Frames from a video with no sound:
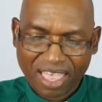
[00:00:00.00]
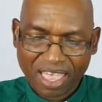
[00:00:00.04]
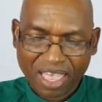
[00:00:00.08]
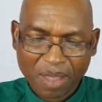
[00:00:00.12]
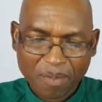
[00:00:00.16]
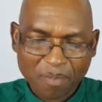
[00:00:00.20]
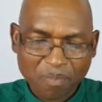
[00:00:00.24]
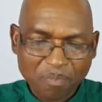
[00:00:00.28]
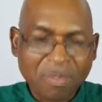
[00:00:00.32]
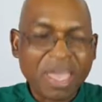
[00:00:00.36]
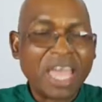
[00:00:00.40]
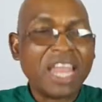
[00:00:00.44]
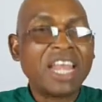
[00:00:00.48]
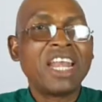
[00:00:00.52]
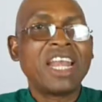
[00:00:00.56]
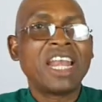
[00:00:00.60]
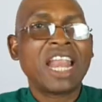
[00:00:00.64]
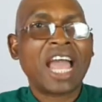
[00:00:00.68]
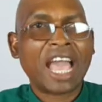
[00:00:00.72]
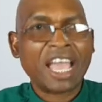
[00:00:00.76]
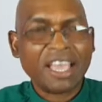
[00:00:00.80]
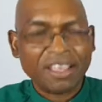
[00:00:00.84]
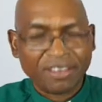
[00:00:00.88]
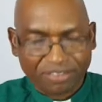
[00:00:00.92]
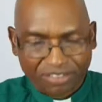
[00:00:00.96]
Many
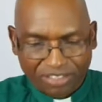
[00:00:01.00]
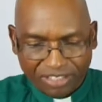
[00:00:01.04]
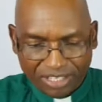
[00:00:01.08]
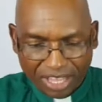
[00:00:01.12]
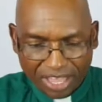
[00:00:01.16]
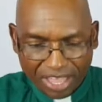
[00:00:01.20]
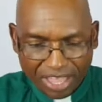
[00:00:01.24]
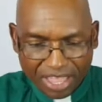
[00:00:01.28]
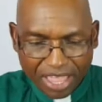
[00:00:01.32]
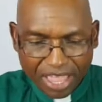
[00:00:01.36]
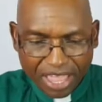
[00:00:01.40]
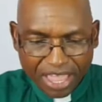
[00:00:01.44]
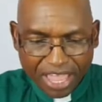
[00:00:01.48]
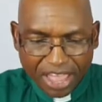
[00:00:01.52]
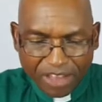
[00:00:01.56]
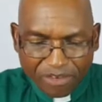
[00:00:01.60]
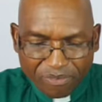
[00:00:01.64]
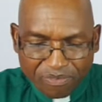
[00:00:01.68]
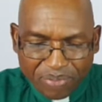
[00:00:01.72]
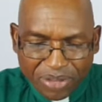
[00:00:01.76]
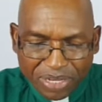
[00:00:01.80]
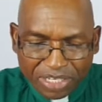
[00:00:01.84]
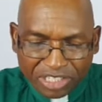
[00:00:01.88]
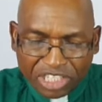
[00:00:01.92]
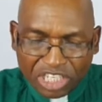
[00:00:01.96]
lives have
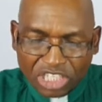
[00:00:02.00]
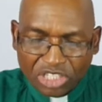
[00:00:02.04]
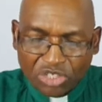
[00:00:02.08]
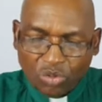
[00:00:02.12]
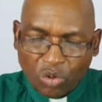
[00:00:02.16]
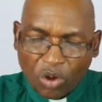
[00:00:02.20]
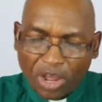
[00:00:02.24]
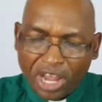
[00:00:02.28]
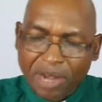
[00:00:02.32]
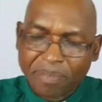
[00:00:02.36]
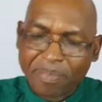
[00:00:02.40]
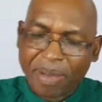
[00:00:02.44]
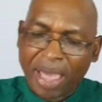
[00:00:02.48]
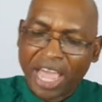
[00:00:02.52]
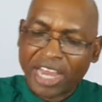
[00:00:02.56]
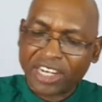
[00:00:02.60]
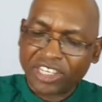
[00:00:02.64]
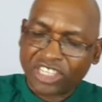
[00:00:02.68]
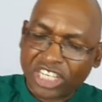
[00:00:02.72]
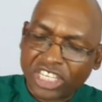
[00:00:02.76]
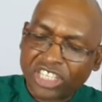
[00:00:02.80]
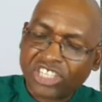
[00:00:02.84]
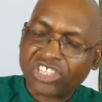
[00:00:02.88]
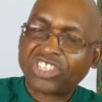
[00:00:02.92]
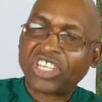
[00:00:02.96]
been destroyed by
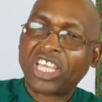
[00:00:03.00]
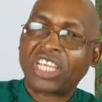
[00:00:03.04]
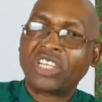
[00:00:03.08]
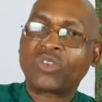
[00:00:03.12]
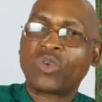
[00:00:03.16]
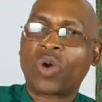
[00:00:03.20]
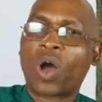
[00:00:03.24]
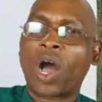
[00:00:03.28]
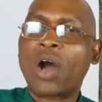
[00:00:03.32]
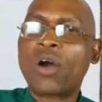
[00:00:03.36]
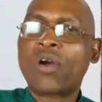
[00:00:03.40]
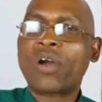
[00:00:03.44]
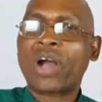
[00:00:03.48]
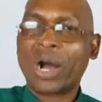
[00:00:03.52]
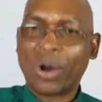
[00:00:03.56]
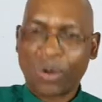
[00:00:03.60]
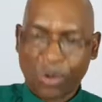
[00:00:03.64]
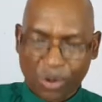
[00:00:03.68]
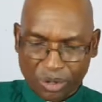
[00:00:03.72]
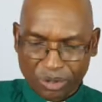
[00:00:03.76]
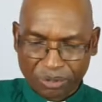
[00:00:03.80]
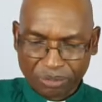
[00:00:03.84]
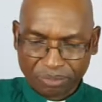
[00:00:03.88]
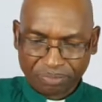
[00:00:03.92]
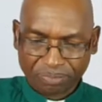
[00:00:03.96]
addiction to
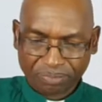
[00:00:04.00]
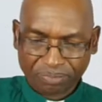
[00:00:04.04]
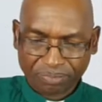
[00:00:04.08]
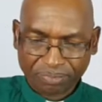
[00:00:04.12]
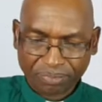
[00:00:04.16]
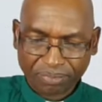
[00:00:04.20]
alcohol.